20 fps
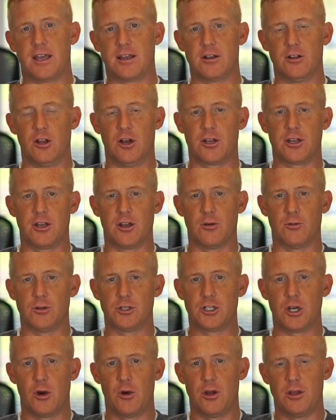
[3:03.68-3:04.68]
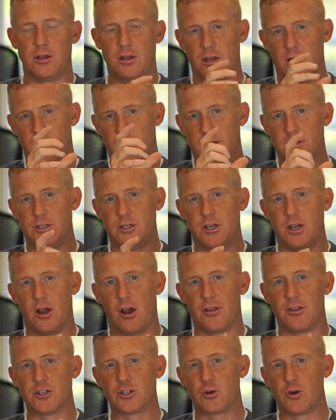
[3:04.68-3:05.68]
take a look here, we'll show it to you here
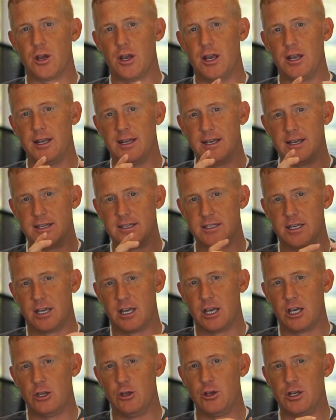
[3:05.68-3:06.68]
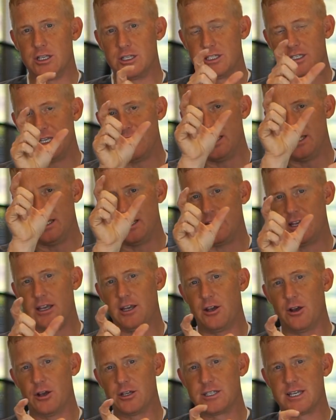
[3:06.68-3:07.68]
on the screen, is you can see
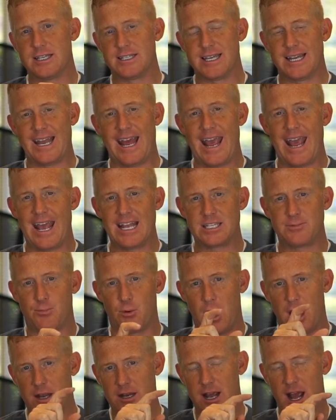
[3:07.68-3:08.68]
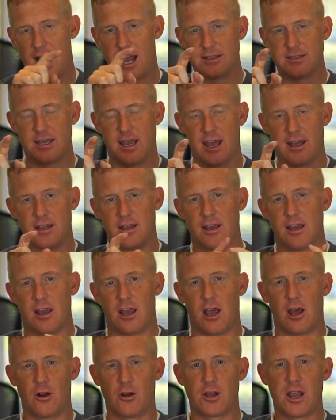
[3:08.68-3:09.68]
here it says enhanced brand content
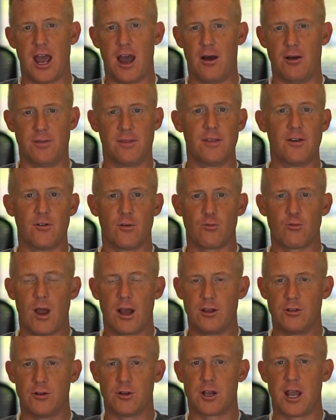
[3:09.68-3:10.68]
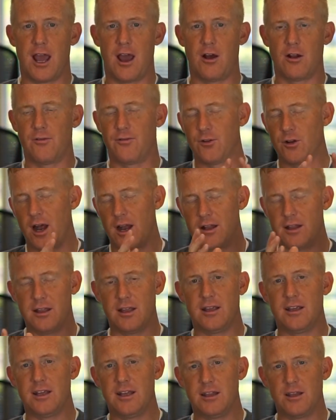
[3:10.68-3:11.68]
on our account, a regular account. If you're not
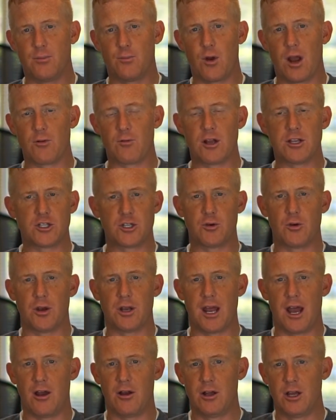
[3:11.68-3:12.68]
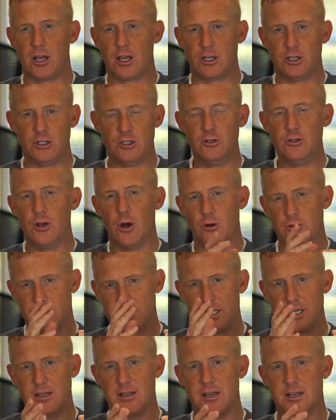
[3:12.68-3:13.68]
in the brand registry right now, you don't
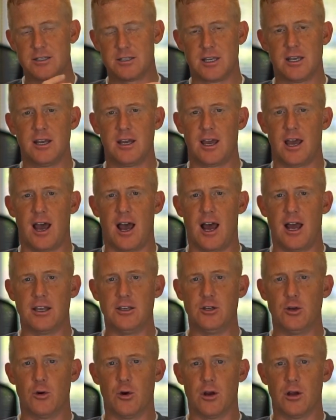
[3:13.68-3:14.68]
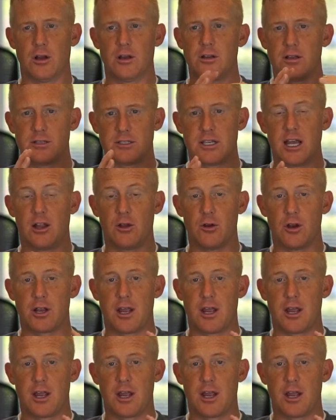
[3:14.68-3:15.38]
see this on your seller